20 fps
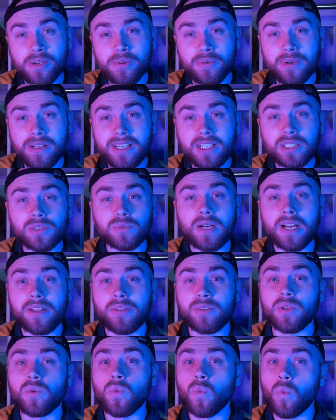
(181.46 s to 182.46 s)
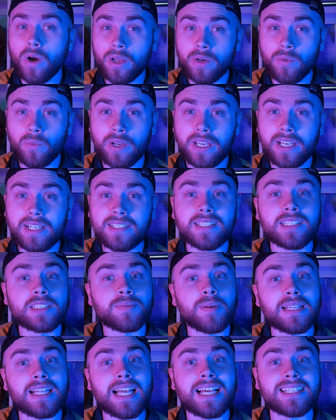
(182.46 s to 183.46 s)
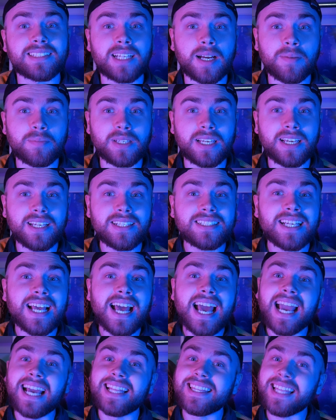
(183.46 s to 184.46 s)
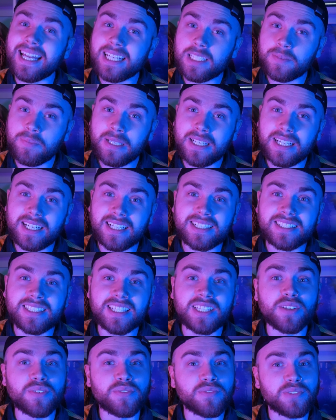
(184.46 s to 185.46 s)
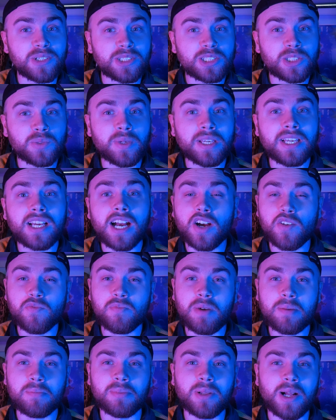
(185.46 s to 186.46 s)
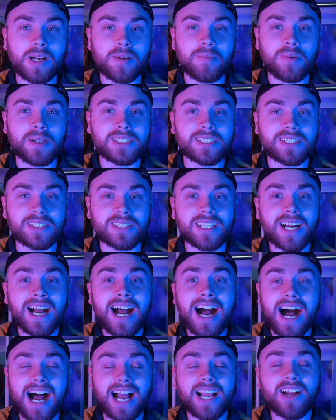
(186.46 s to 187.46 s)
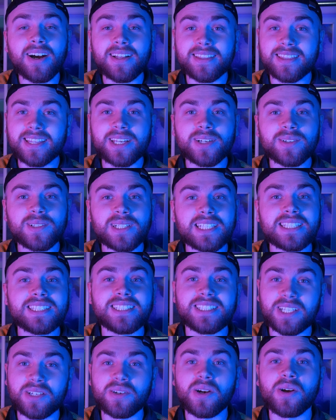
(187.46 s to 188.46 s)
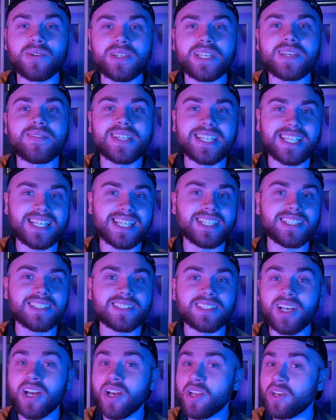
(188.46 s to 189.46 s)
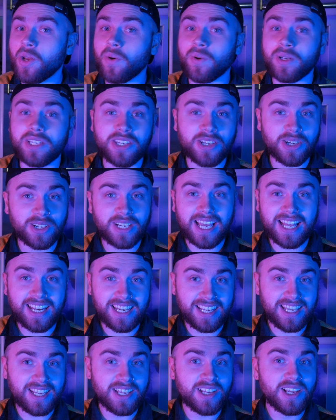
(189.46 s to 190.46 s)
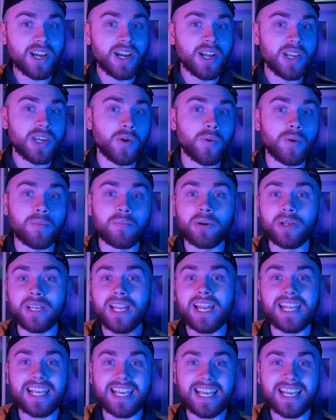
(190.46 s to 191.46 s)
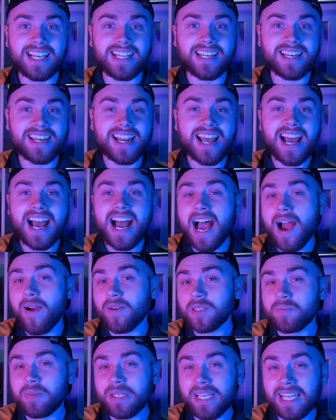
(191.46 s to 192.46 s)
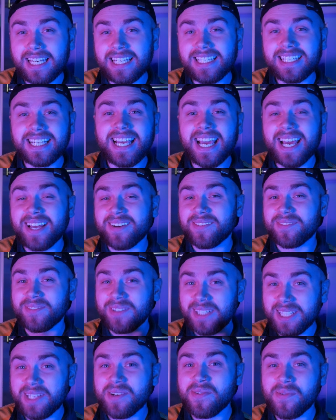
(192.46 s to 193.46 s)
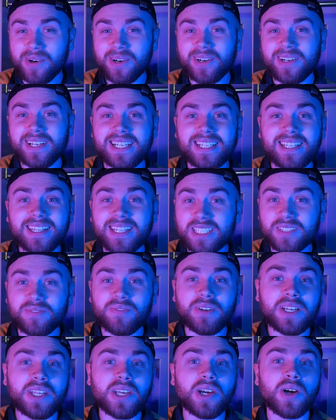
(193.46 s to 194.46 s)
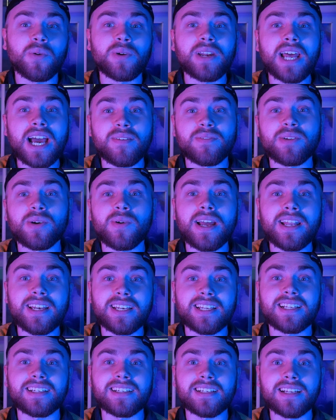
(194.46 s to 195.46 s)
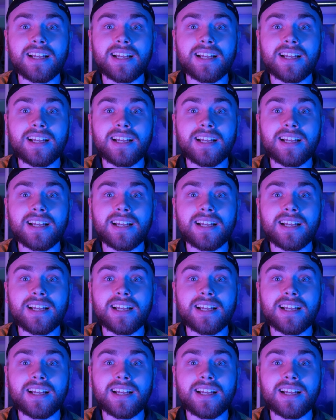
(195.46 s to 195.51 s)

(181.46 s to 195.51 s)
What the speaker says: weeks rather than 1 week since my last update, and that is because in the first week of my Blockbuster, I got literally 0 DVDs. No one took any, no one put any in. I was beginning to get really worried this video would have no ending.